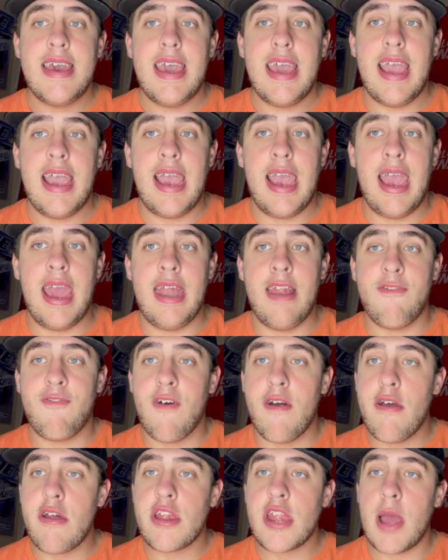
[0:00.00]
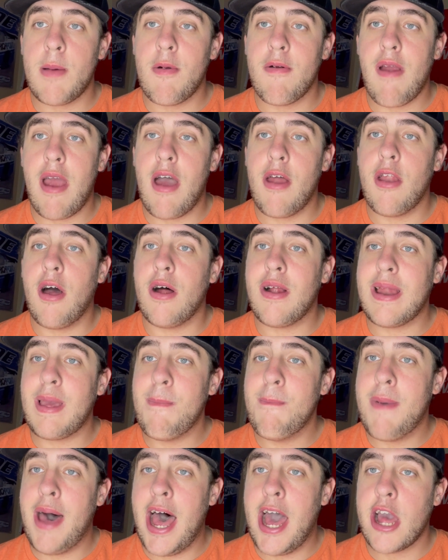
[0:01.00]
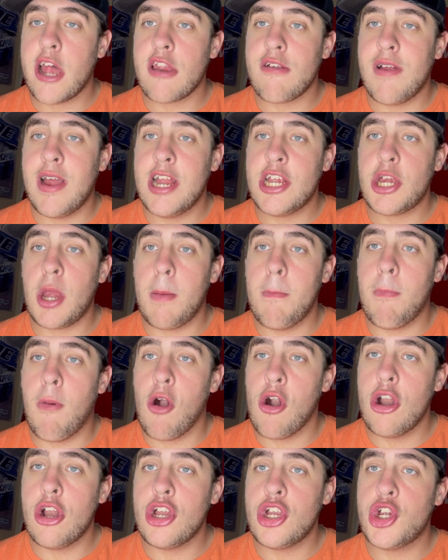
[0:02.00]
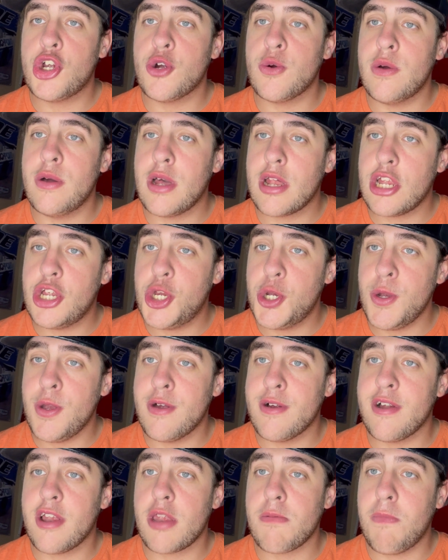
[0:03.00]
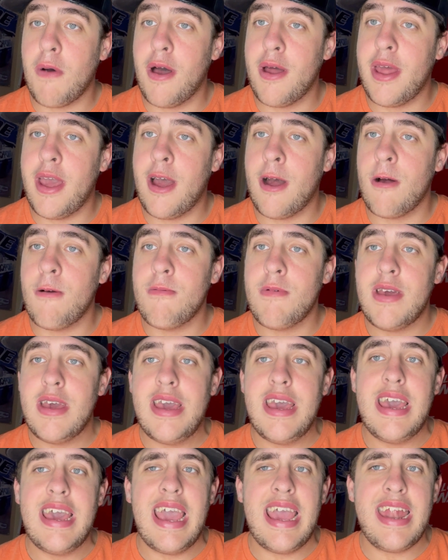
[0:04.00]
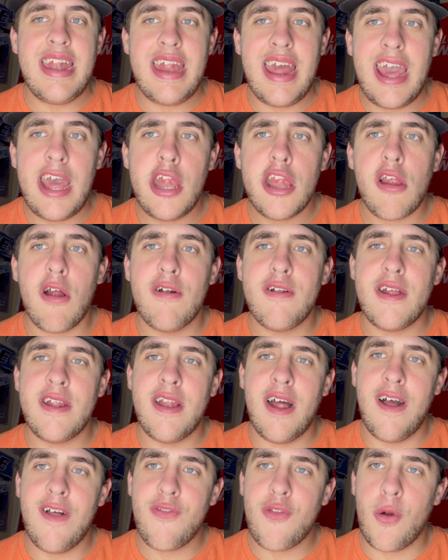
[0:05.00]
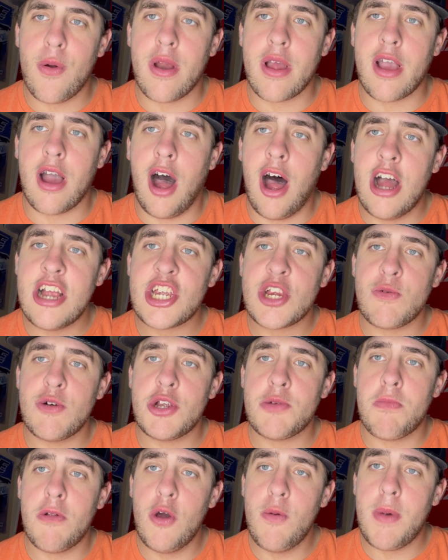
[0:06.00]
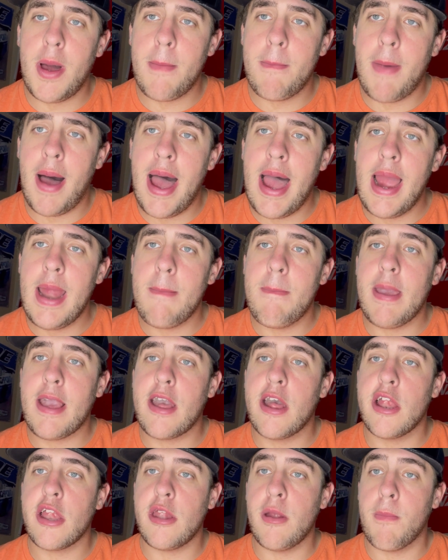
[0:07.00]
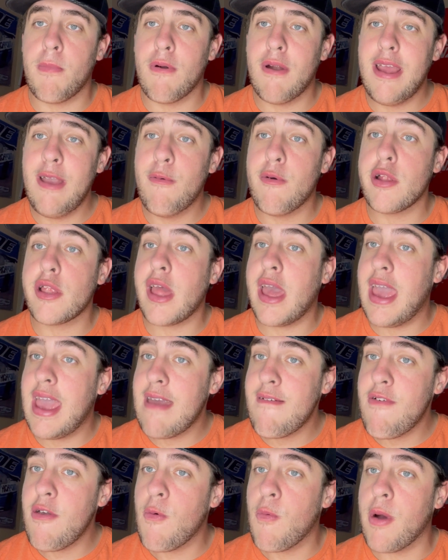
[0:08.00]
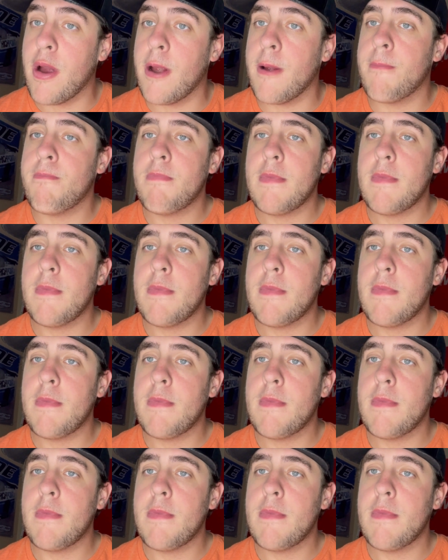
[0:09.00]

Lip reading: And the first time around on a backstretch, Martin Truex Jr. spun out. And NASCAR did not throw the caution, which blew my mind because debris was everywhere.